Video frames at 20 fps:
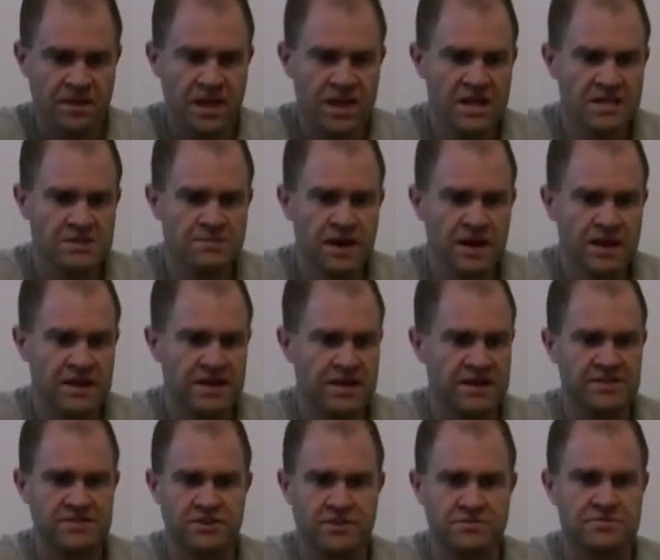that's about
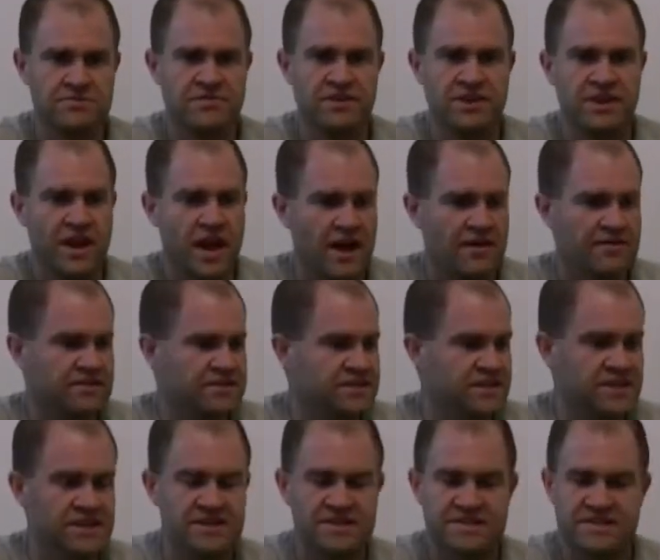it. In terms of a
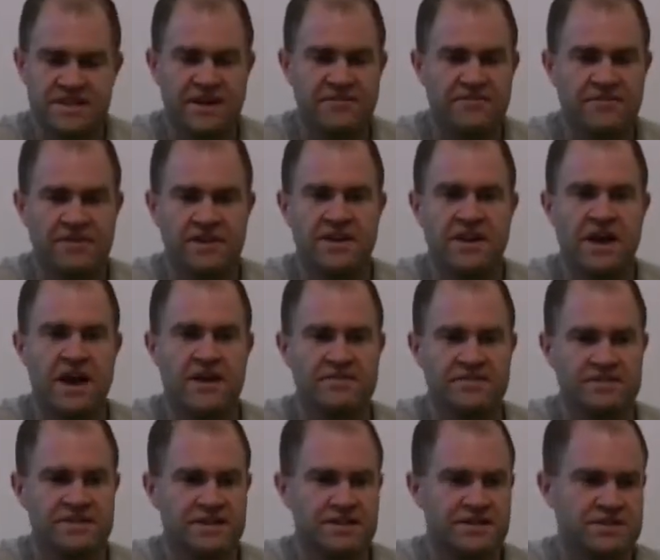novelty, it is definitely a
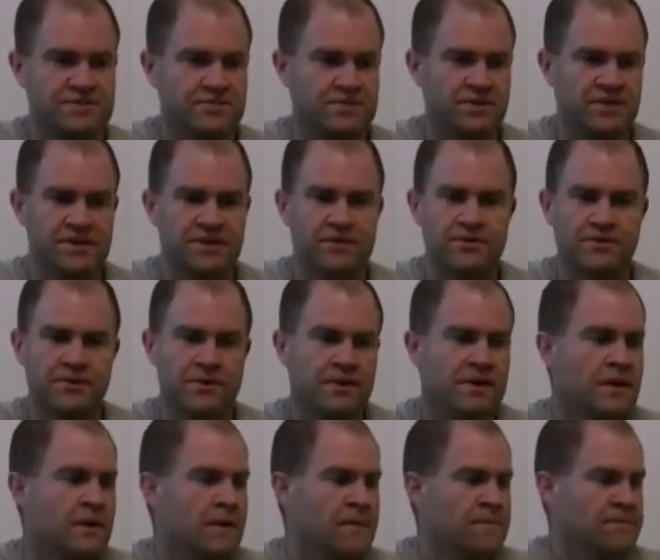novelty. It's really
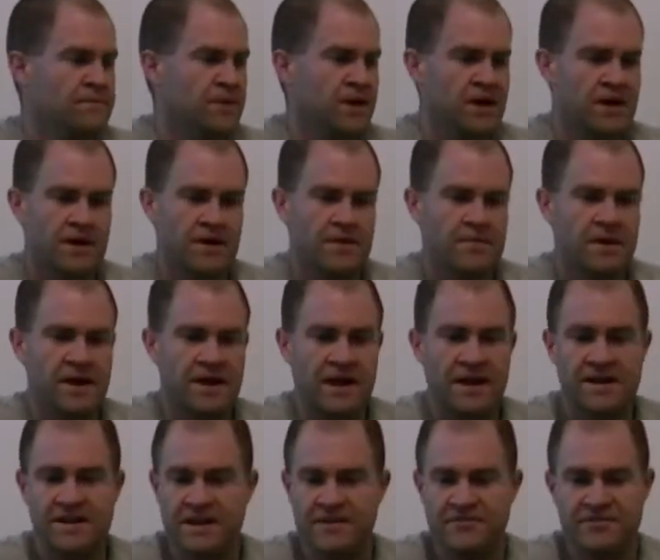cool.
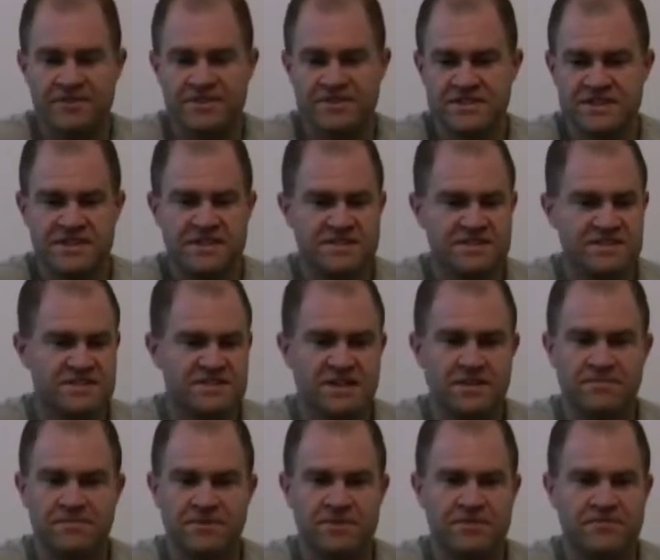I can definitely see this as
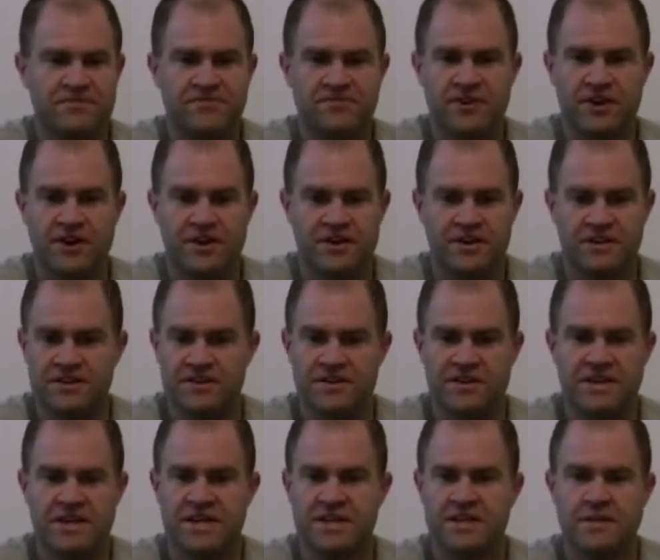something
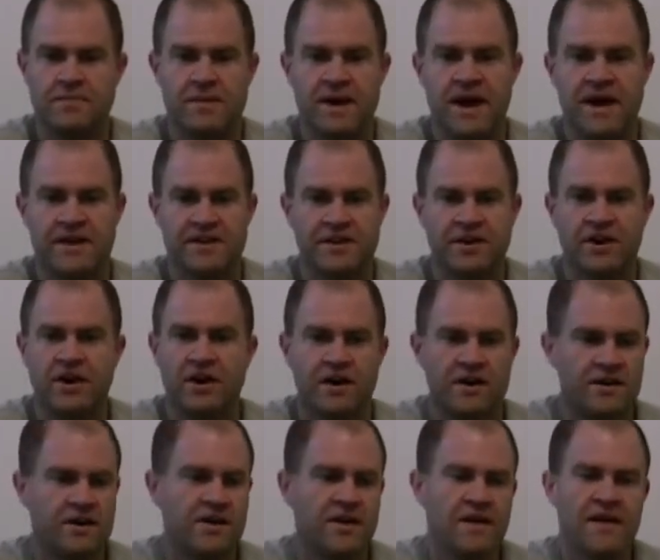fun in the
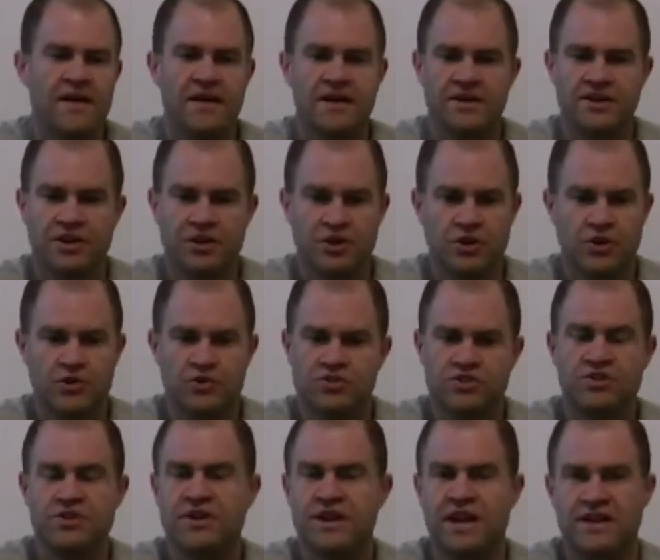backyard, you know,
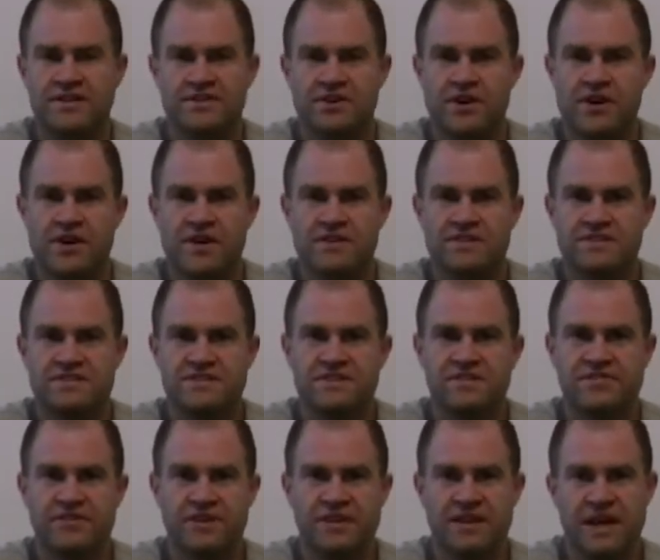shooting at targets and
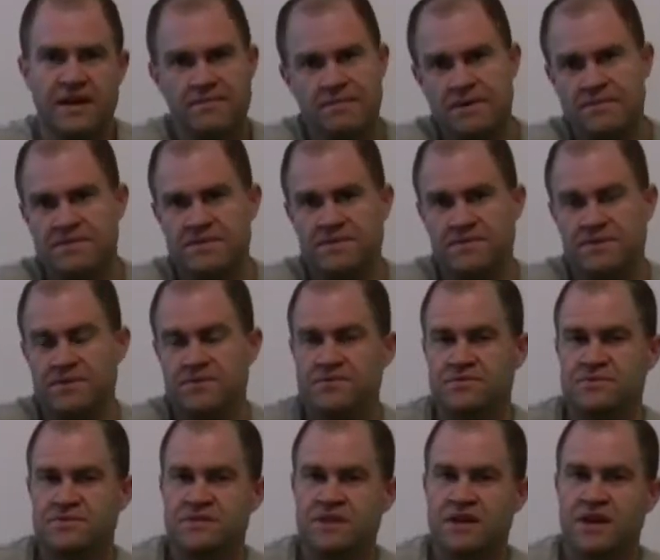stuff like that. Maybe somebody
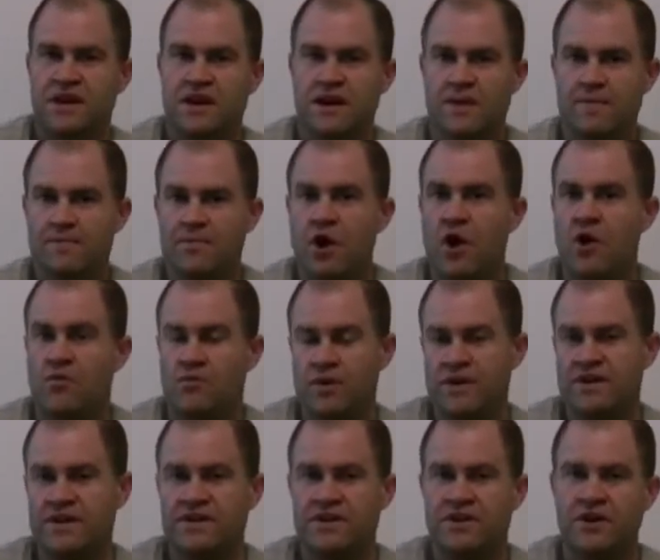who's
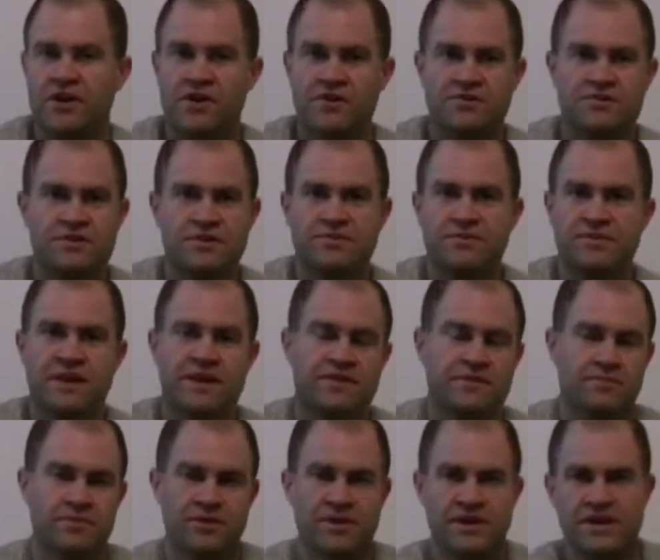already into archery would like
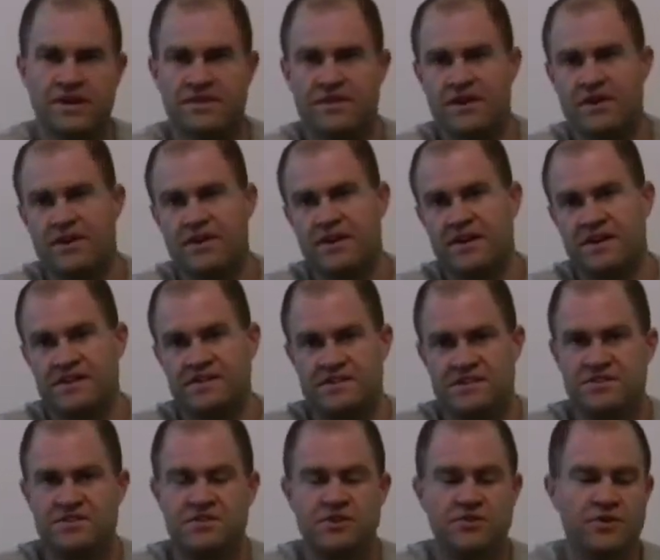to bring their kids
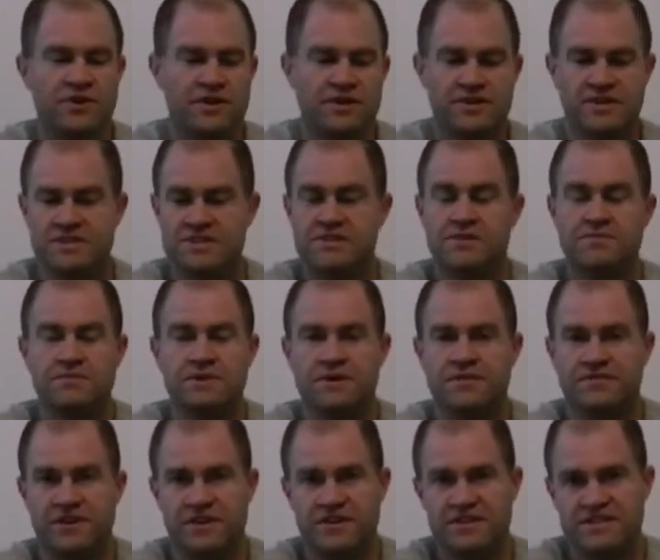into it, and this could be
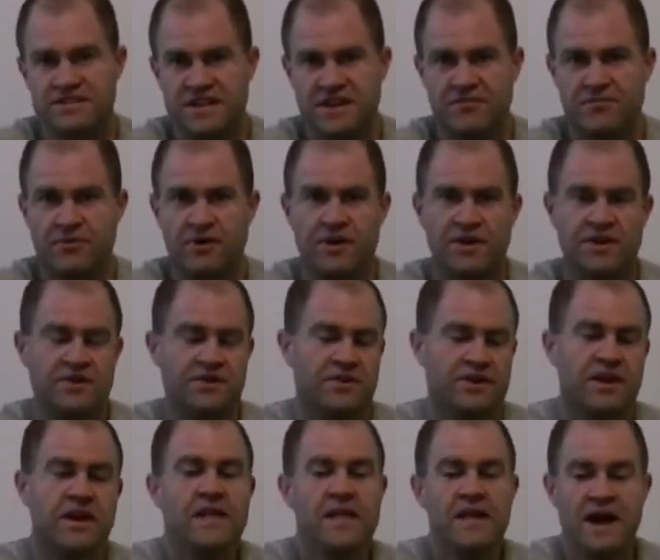a very safe way to do
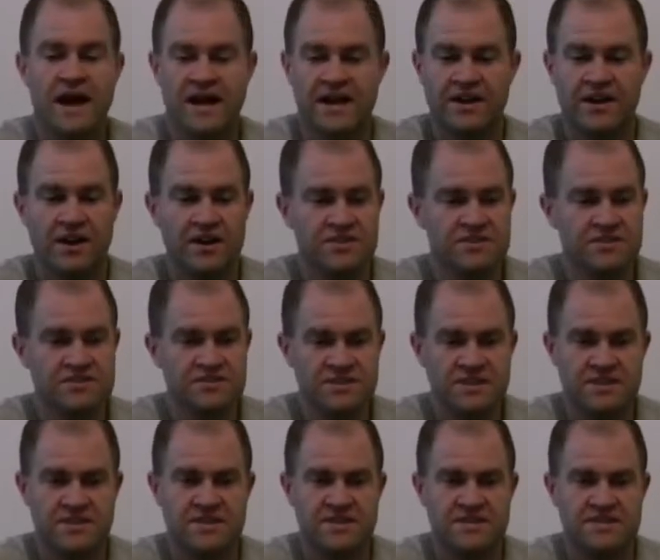it. I could also
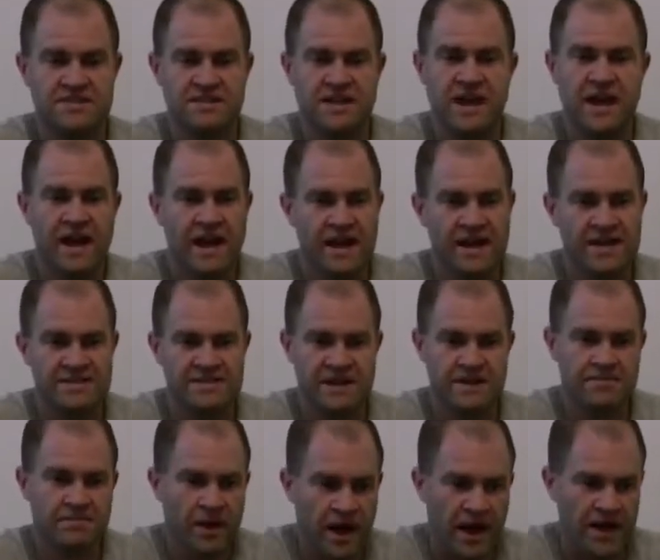see this as
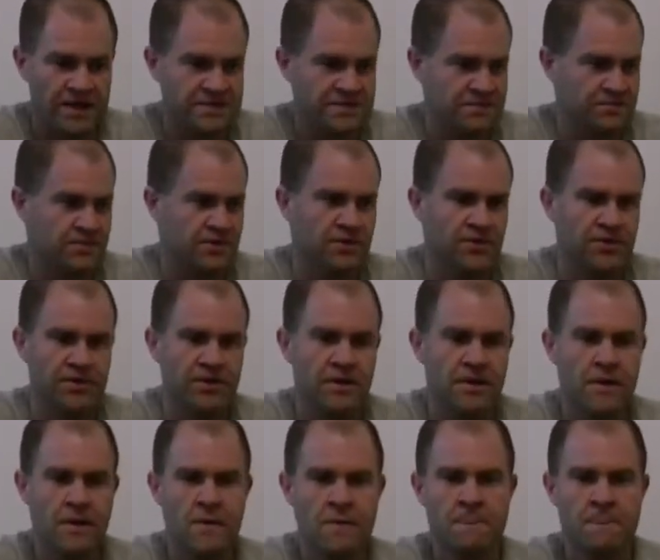a possible